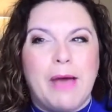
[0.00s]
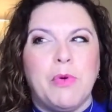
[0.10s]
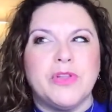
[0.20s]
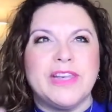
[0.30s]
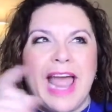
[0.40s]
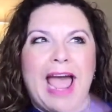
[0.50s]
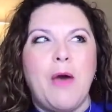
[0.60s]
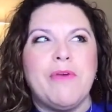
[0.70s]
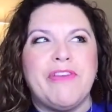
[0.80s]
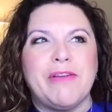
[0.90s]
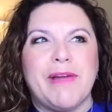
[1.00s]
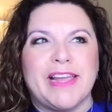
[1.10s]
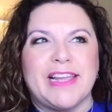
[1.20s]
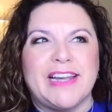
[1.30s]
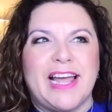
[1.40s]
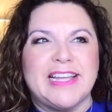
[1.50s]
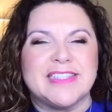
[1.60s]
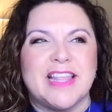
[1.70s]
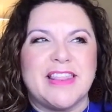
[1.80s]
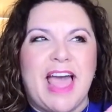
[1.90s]
Well, now if I
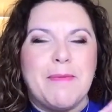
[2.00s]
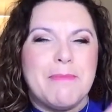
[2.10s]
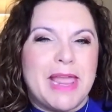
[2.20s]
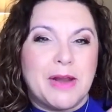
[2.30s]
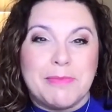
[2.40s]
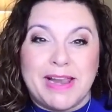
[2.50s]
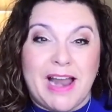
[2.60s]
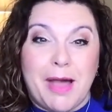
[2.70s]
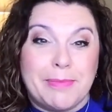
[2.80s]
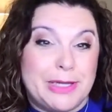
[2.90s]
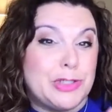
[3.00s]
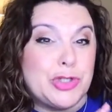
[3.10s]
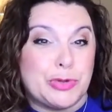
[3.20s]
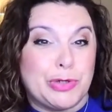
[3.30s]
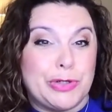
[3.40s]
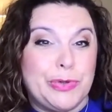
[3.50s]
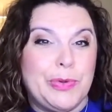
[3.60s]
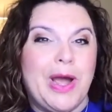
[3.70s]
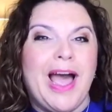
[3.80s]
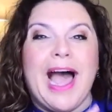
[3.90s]
recognize that that may or may not be
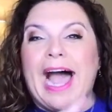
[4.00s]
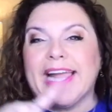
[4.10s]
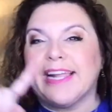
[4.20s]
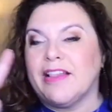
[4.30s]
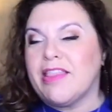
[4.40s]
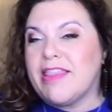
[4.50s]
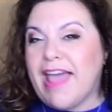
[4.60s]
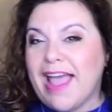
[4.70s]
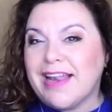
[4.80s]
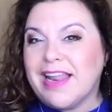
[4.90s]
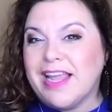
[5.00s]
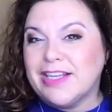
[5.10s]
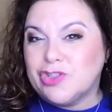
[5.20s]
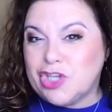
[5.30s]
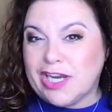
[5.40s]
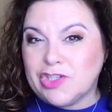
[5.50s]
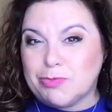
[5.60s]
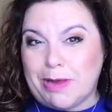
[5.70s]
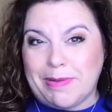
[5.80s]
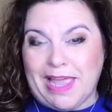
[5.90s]
true, I can then
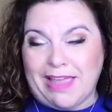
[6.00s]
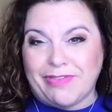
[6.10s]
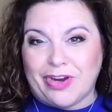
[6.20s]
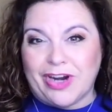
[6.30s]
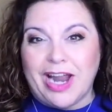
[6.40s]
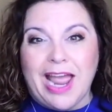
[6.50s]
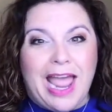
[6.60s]
change my behavior.